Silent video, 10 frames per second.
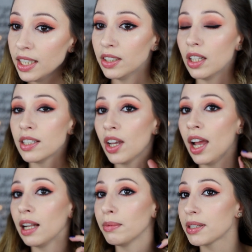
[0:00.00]
It also
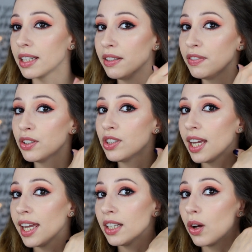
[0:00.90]
helps if you
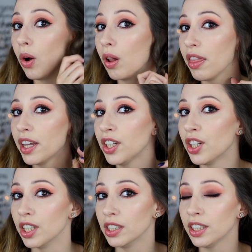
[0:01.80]
take all the
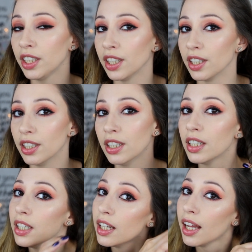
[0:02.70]
curled hair
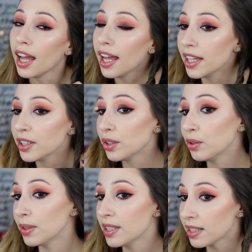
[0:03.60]
and you
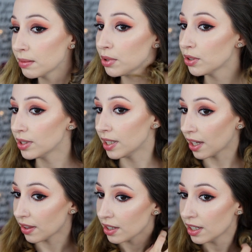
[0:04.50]
twist them
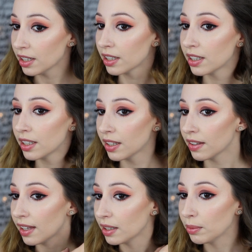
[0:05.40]
together.
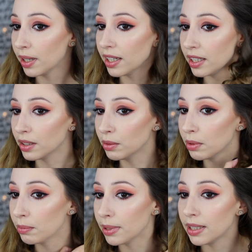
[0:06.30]
That way it
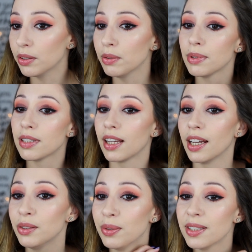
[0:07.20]
will be, oops,
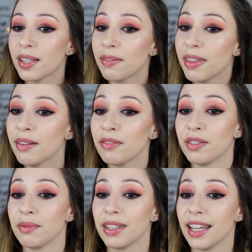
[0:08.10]
I twisted them
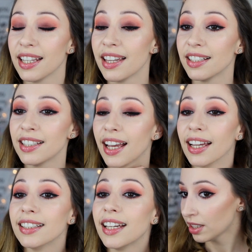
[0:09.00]
from the other
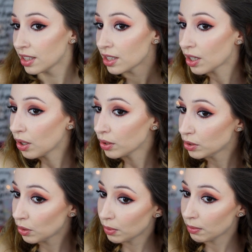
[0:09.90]
side. So
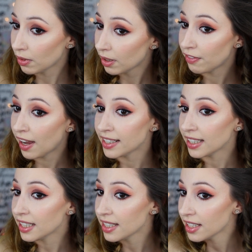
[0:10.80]
you will
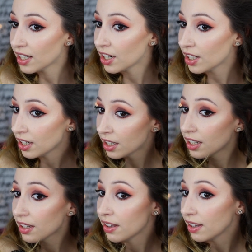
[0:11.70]
find easier
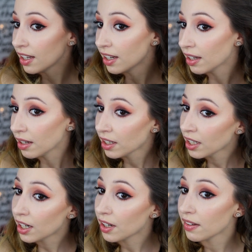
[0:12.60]
the
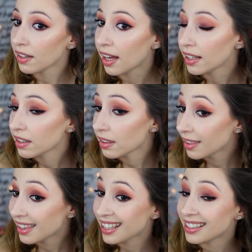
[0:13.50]
hair that
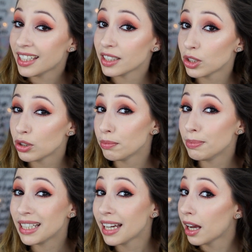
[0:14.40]
they need to
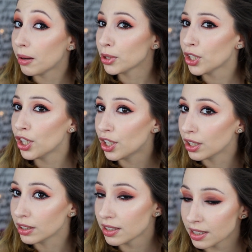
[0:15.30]
become
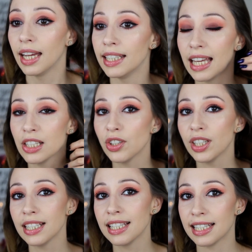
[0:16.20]
curls. And as you
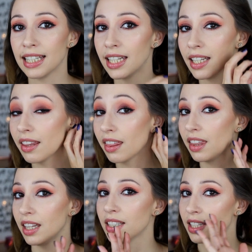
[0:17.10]
can see,
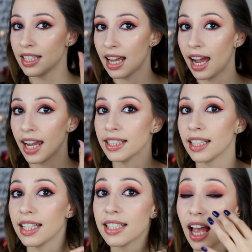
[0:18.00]
this
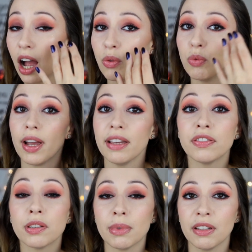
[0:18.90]
side is away
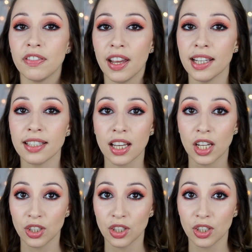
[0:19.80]
from my face.